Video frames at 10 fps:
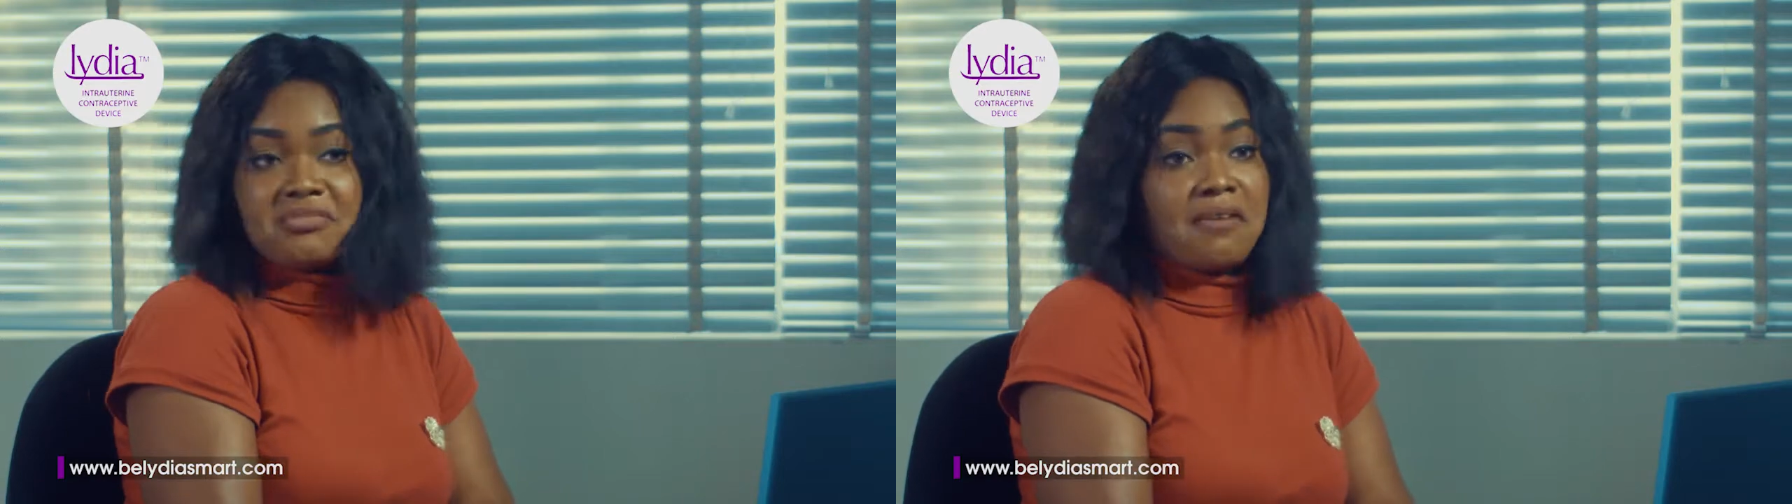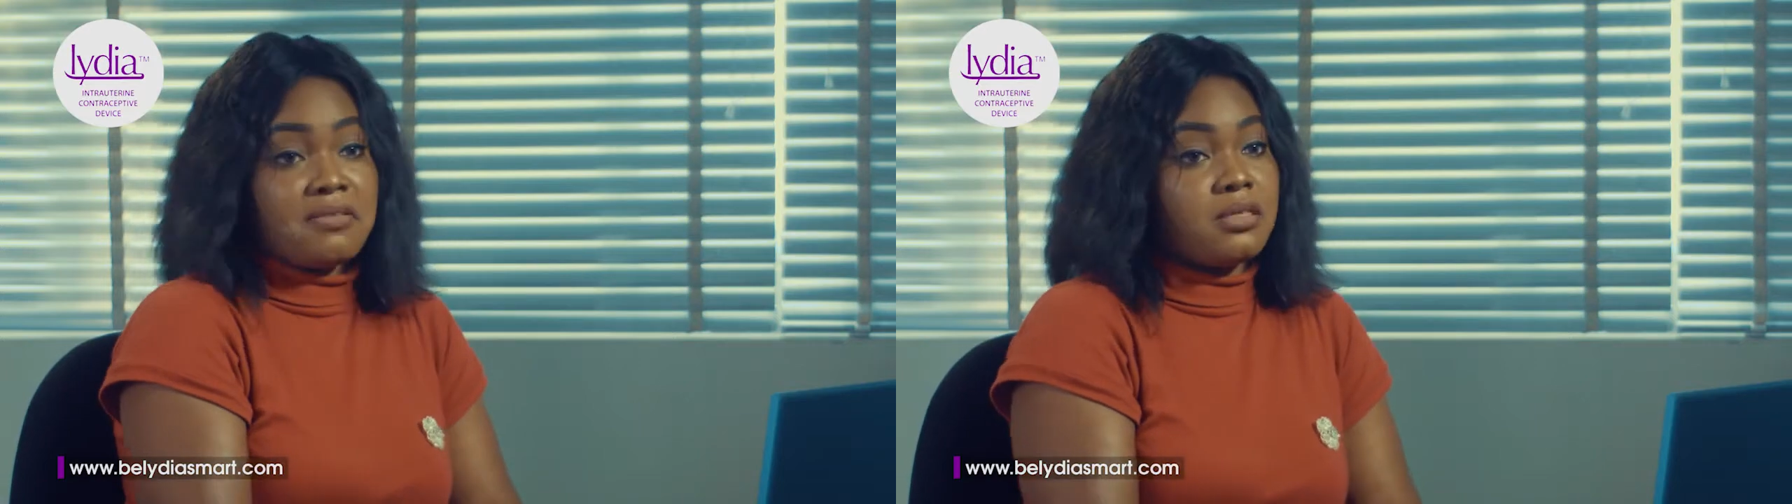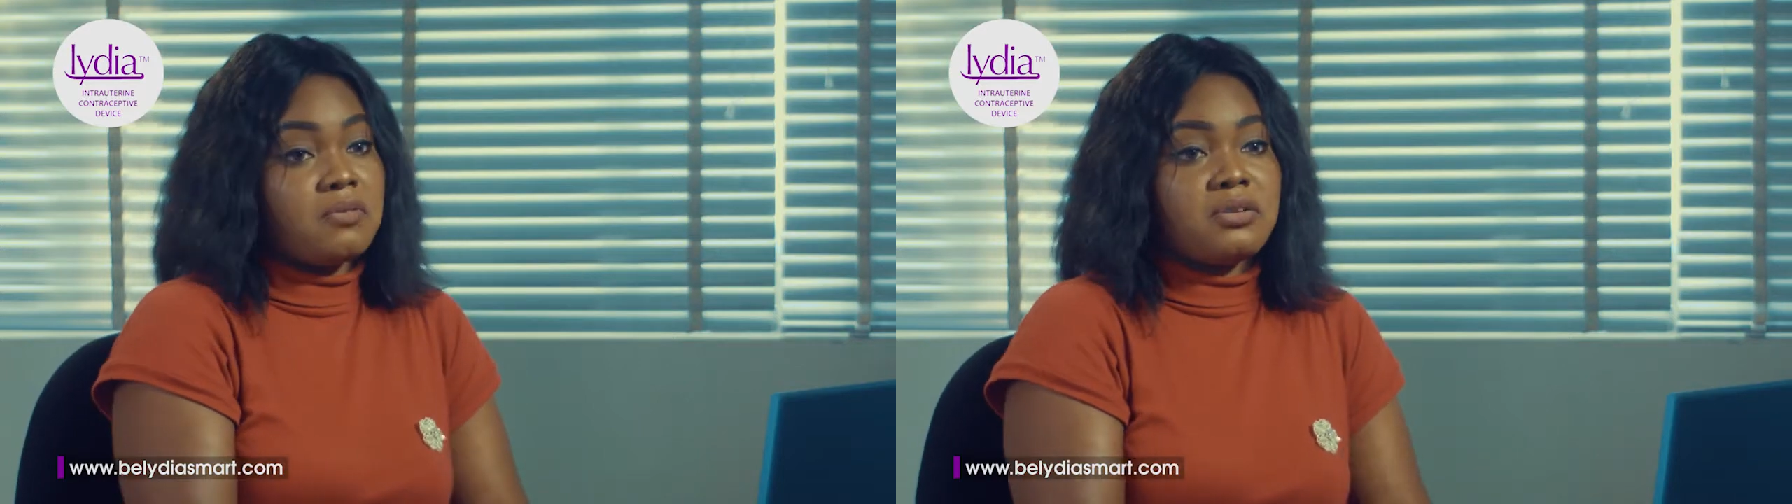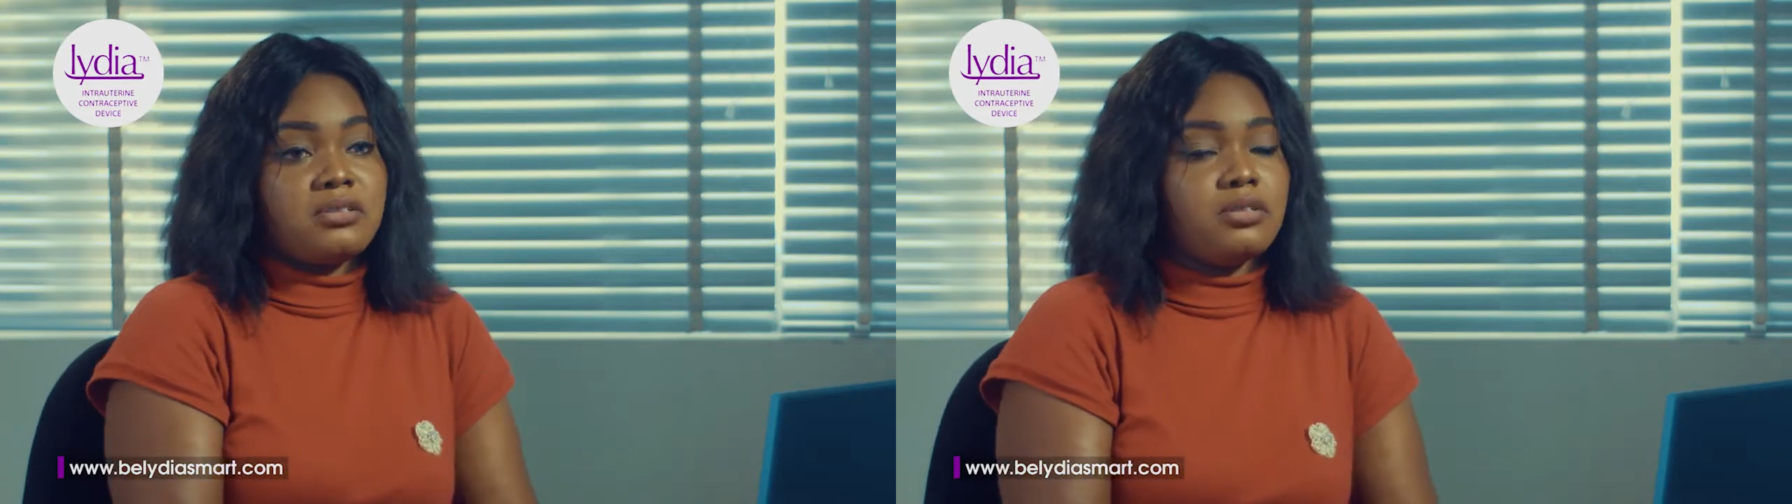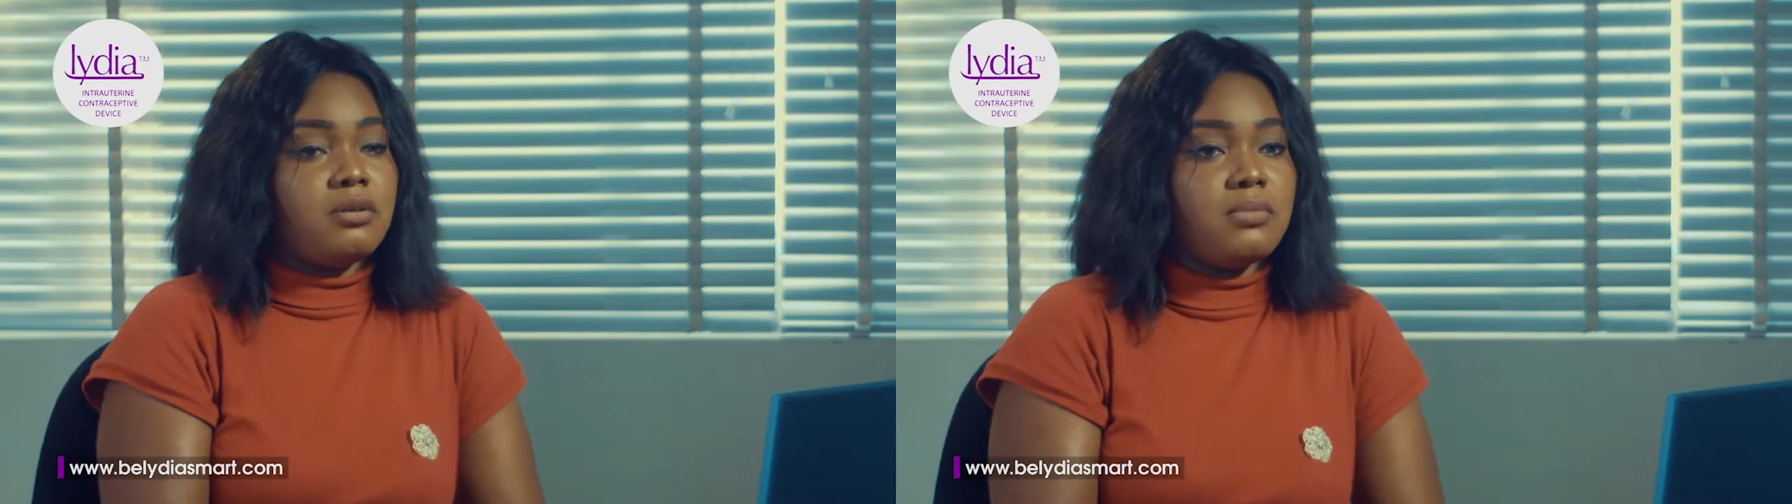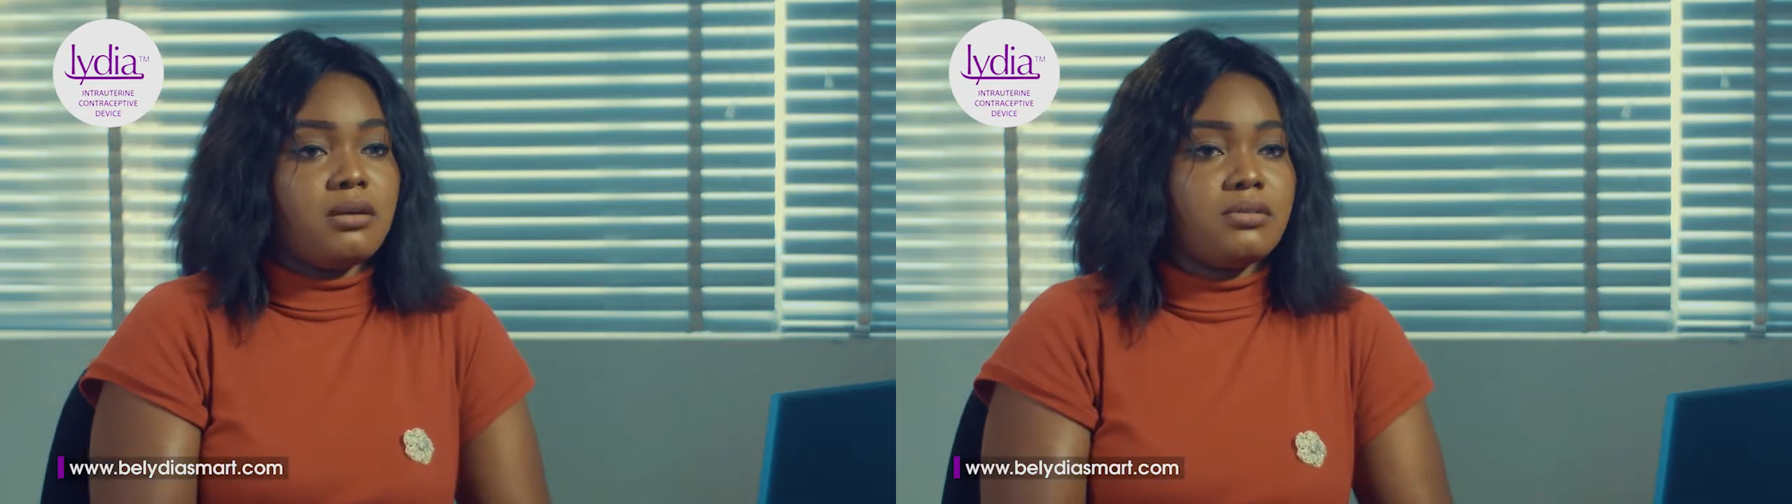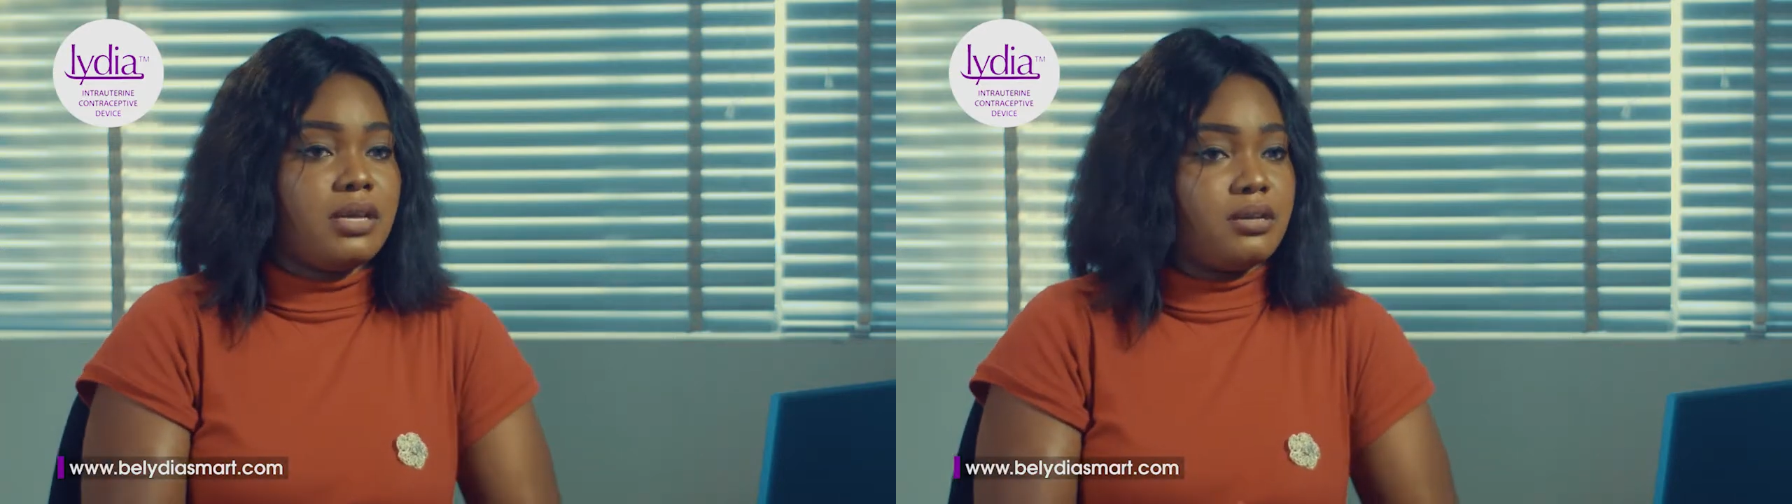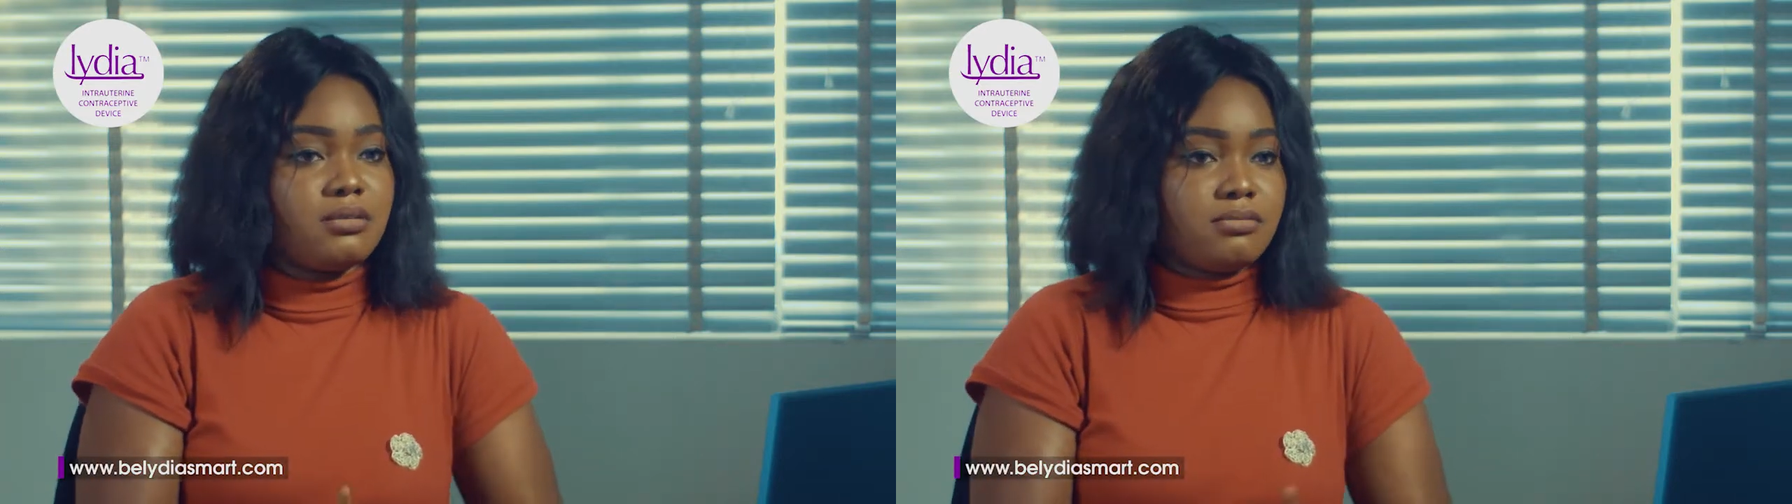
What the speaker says: everything was normal. Like,